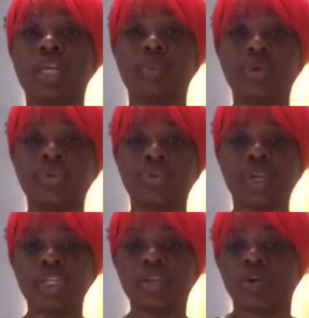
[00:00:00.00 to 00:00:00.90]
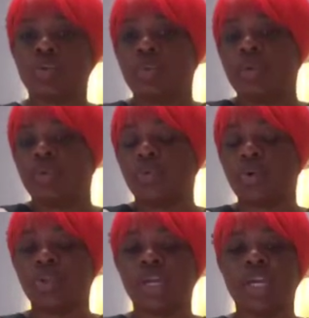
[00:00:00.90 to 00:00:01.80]
imagery, so the people who
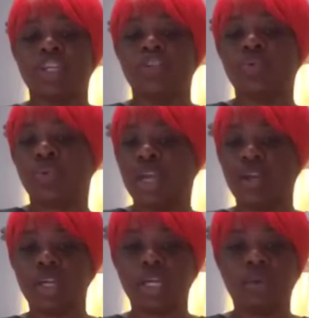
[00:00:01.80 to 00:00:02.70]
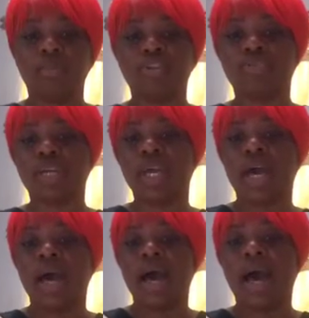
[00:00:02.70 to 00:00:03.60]
are looking at you get a good imagery.
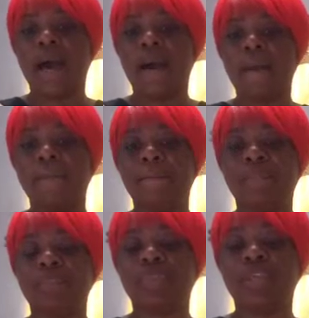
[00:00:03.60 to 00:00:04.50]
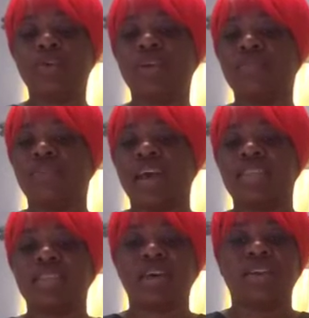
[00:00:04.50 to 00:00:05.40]
You can
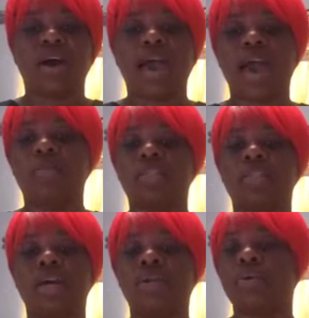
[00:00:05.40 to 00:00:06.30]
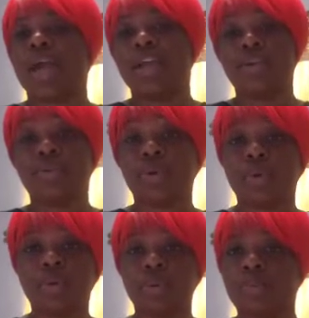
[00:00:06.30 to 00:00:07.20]
find this on Amazon or at your
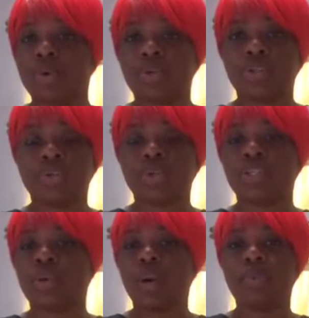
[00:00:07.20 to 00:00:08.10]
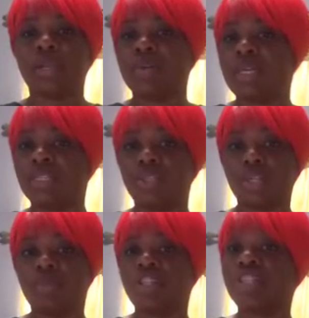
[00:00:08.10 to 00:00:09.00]
local computer store. So I'm going to be
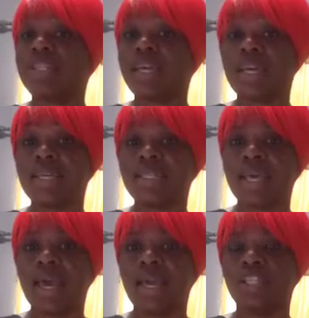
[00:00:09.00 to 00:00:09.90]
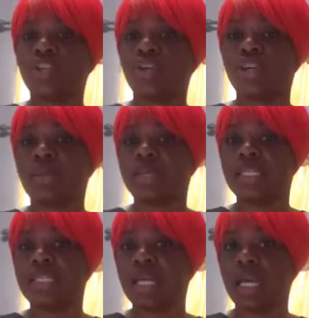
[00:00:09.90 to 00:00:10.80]
inserting pictures, like I said, so you're going to be
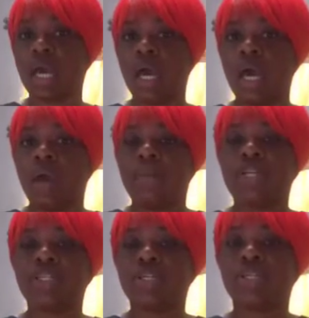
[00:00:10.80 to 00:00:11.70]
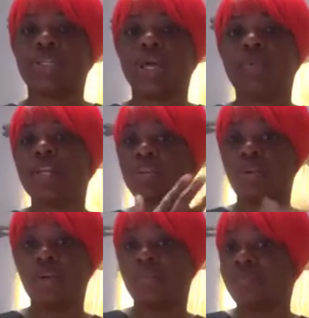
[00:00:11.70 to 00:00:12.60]
seeing a
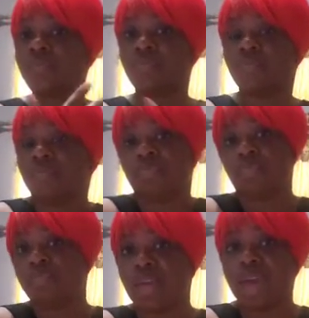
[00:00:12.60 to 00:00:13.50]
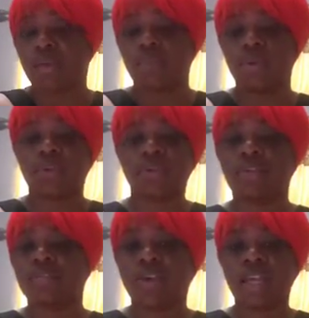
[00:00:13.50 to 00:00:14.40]
picture of that computer. You
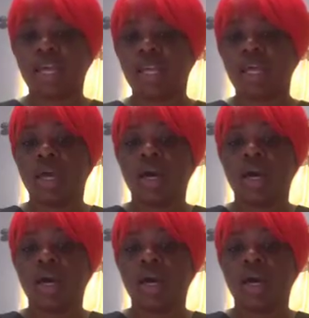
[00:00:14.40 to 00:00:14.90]
can find it.